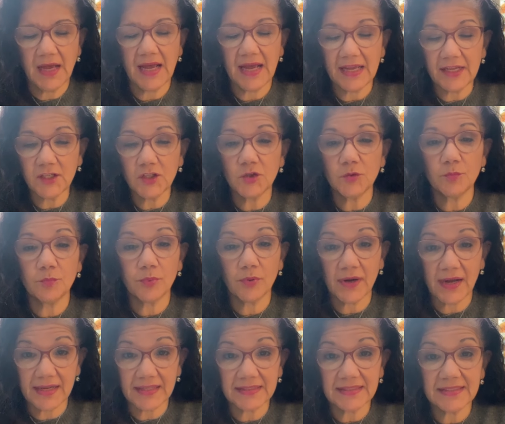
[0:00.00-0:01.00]
I could
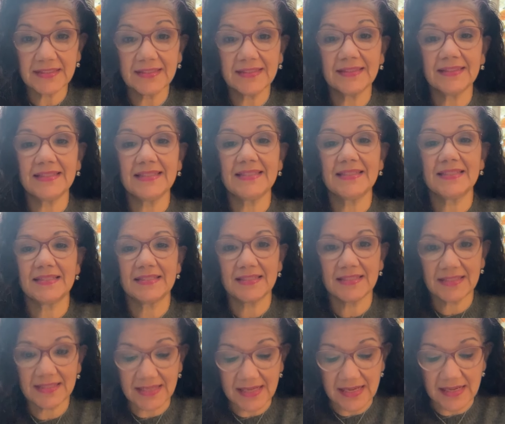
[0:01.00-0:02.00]
practically
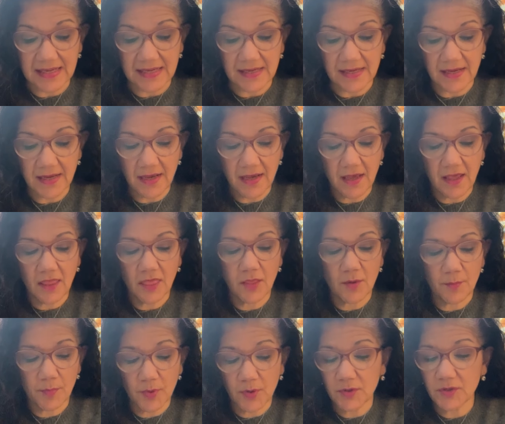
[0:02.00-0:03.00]
see the
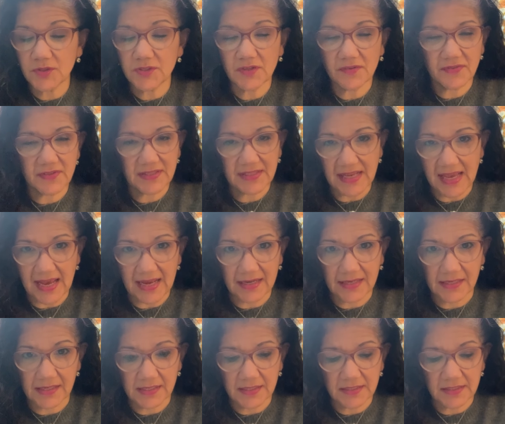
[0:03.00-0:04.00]
birds of
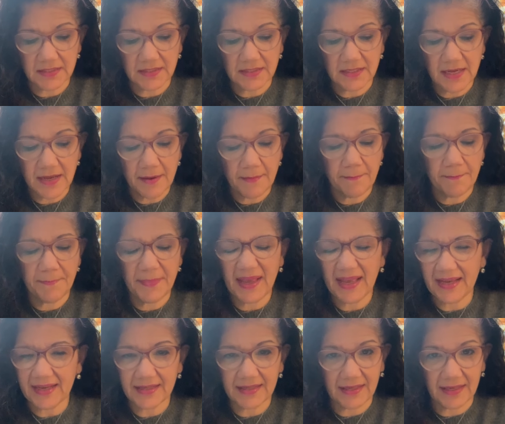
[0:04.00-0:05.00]
sadness
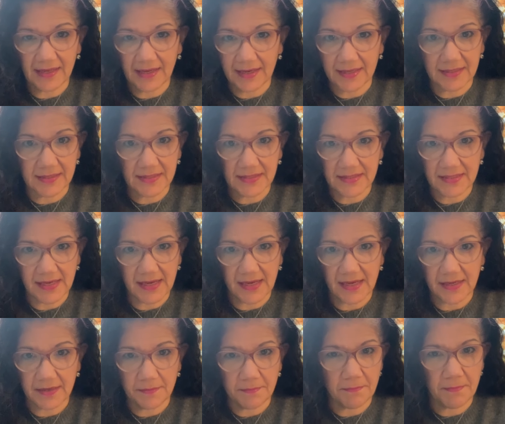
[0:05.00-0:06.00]
pecking at his
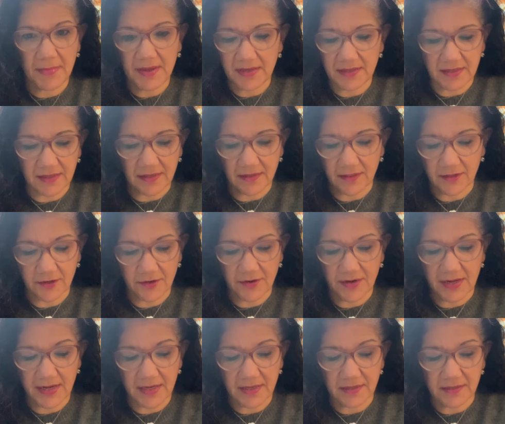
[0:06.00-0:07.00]
head, making their
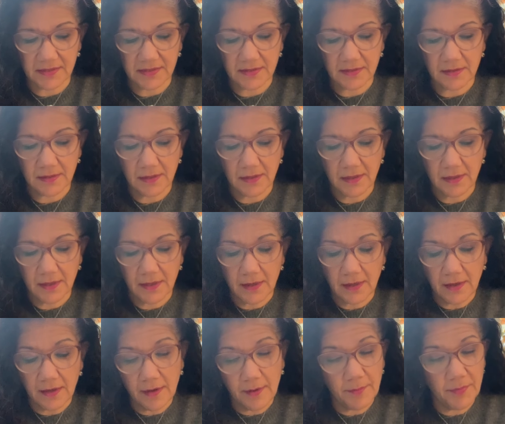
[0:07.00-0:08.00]
nest.
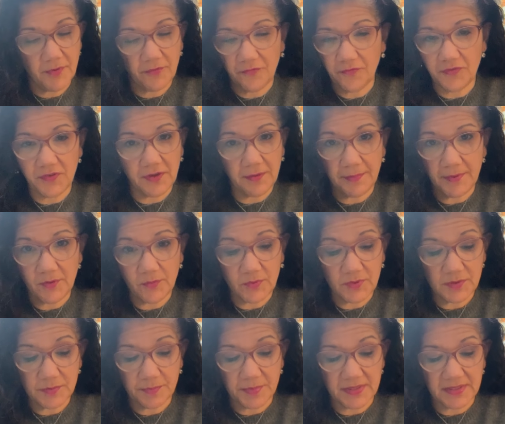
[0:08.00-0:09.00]
But Phoebe
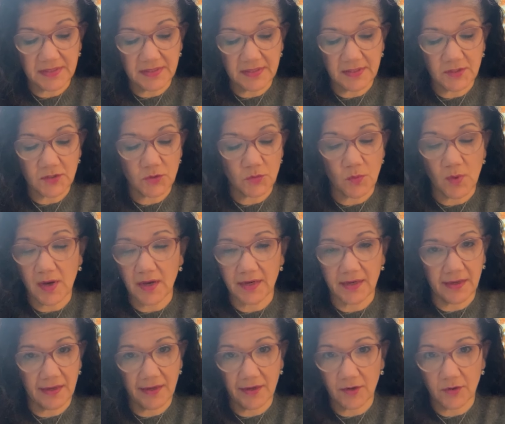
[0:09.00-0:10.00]
was busy
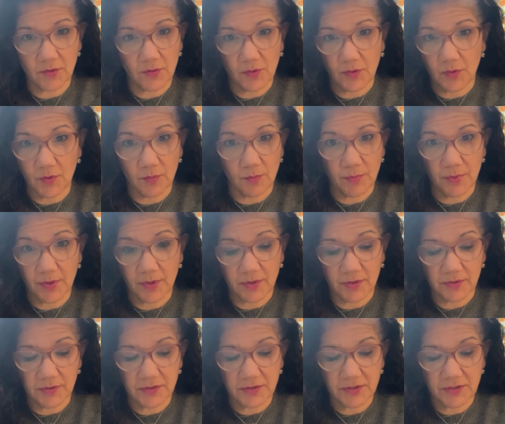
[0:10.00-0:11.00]
swatting at her own
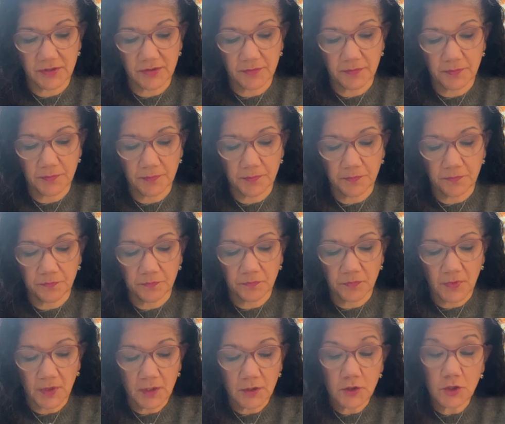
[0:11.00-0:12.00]
birds.
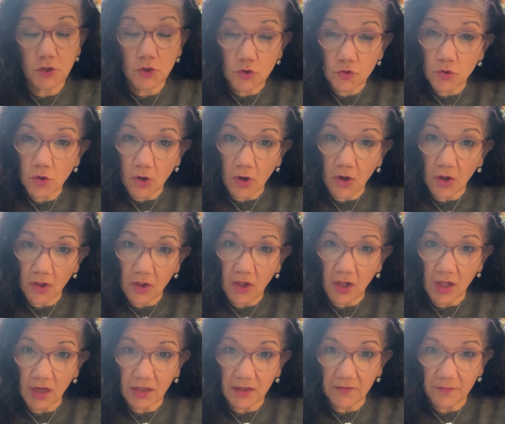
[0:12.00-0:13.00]
Did you call
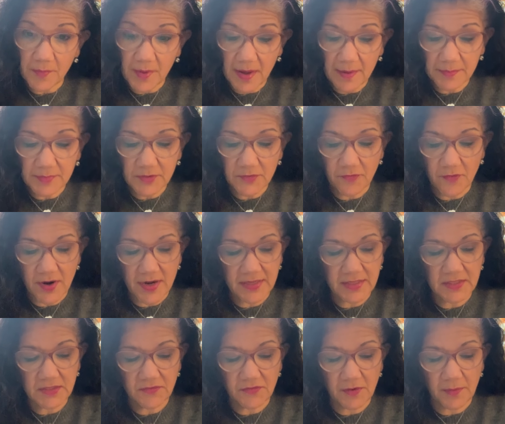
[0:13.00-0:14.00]
all of Mom's
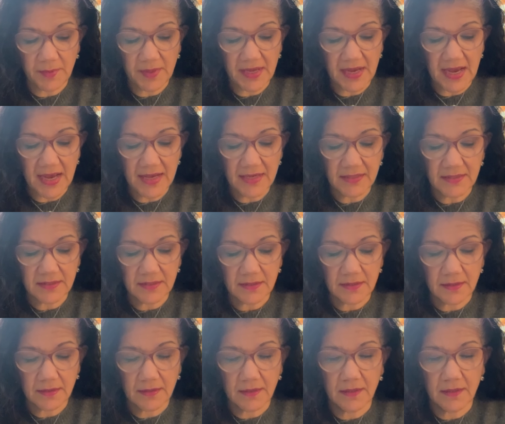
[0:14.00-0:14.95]
friends? Phoebe asked.